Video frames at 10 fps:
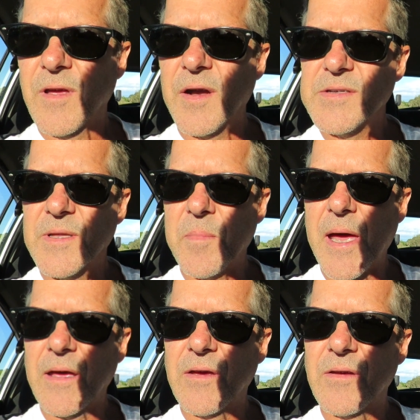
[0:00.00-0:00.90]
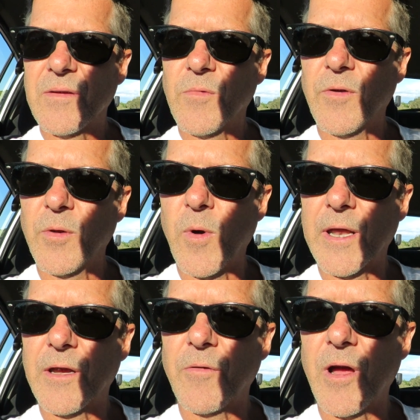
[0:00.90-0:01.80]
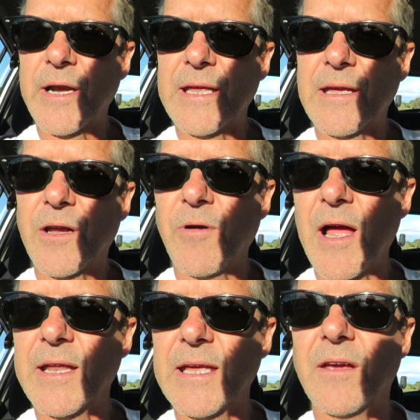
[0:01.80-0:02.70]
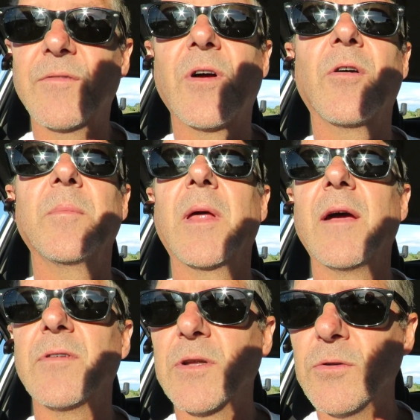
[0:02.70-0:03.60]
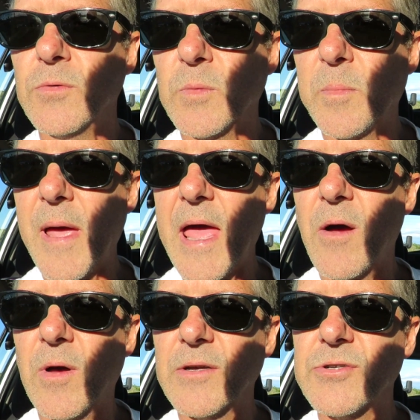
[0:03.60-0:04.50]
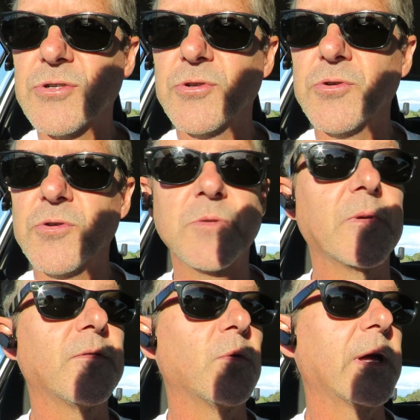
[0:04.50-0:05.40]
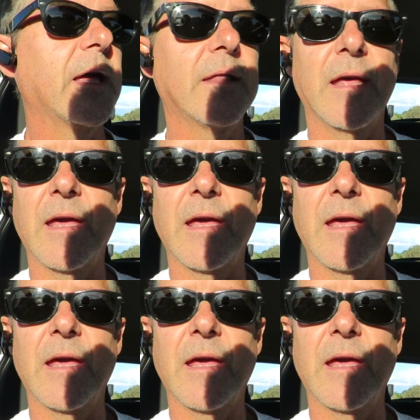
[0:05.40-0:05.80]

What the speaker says: Cody's in the back We're on the way to karate. I've told him to have a little power snooze before we get